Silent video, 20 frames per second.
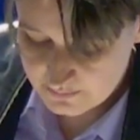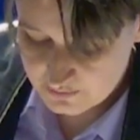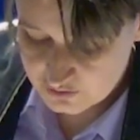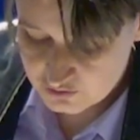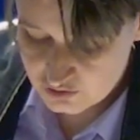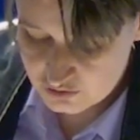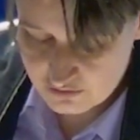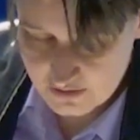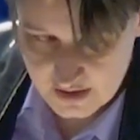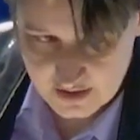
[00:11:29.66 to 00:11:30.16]

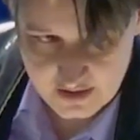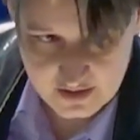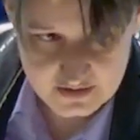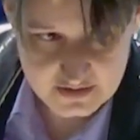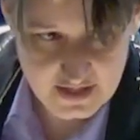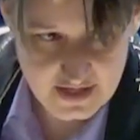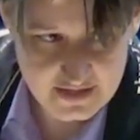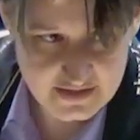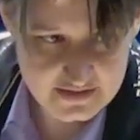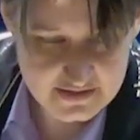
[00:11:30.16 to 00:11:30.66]
to
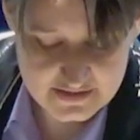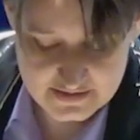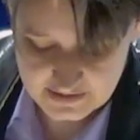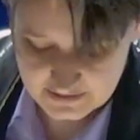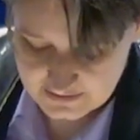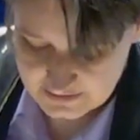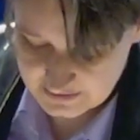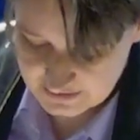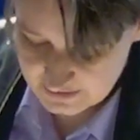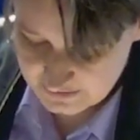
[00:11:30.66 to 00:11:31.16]
recognize
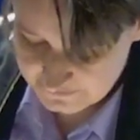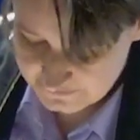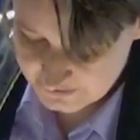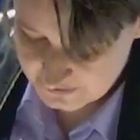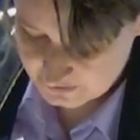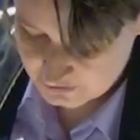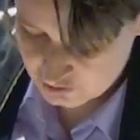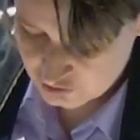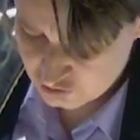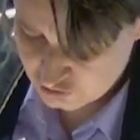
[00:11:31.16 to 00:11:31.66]
that
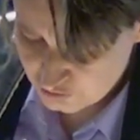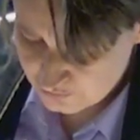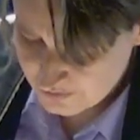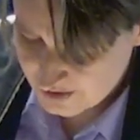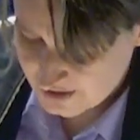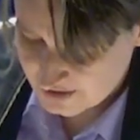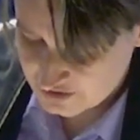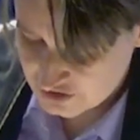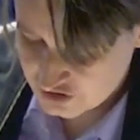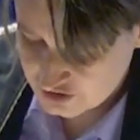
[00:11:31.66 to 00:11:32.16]
giving too
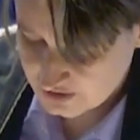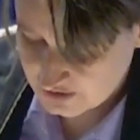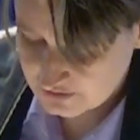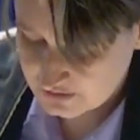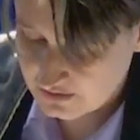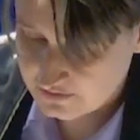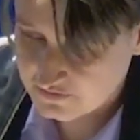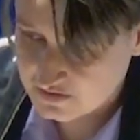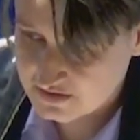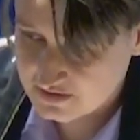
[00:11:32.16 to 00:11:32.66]
much can
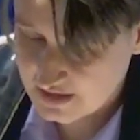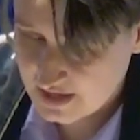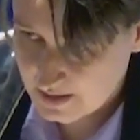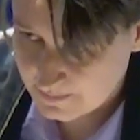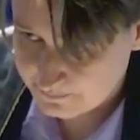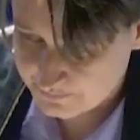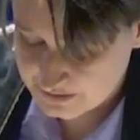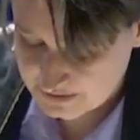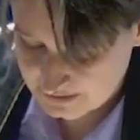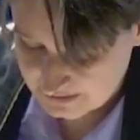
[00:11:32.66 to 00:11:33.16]
leave us
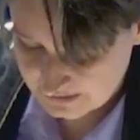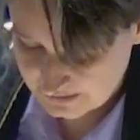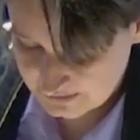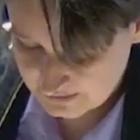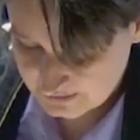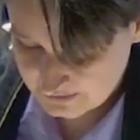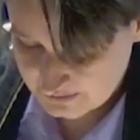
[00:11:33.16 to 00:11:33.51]
empty,